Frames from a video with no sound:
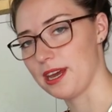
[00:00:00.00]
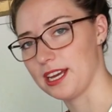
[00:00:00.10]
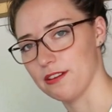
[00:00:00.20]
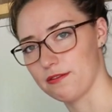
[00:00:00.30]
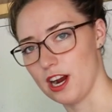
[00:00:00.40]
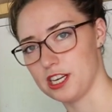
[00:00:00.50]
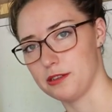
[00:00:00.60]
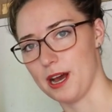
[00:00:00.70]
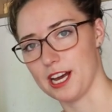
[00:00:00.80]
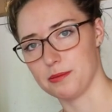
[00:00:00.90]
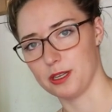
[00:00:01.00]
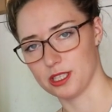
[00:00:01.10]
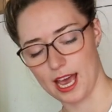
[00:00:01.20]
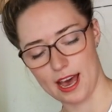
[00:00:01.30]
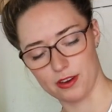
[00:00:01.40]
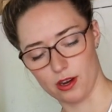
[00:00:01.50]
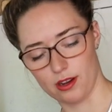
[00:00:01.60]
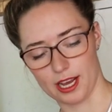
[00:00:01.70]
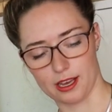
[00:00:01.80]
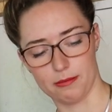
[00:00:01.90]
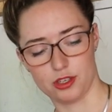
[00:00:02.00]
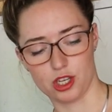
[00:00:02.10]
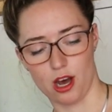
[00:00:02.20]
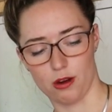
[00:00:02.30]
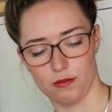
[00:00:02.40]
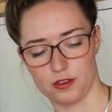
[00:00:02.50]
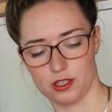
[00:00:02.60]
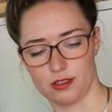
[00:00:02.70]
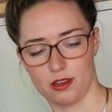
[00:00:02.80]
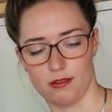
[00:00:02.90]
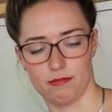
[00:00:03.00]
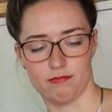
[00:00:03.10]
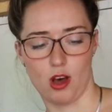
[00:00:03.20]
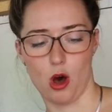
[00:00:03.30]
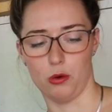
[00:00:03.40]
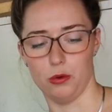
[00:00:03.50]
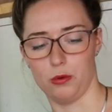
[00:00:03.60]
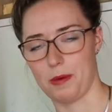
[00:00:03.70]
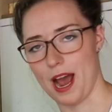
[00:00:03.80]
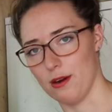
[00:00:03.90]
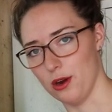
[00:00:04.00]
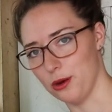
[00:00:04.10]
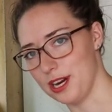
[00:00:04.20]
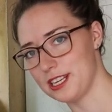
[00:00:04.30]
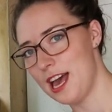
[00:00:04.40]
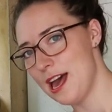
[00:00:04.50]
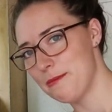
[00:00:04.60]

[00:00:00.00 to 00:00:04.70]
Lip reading: I'm making a fresh batch, because I haven't, like, a jar of just old Paraloid.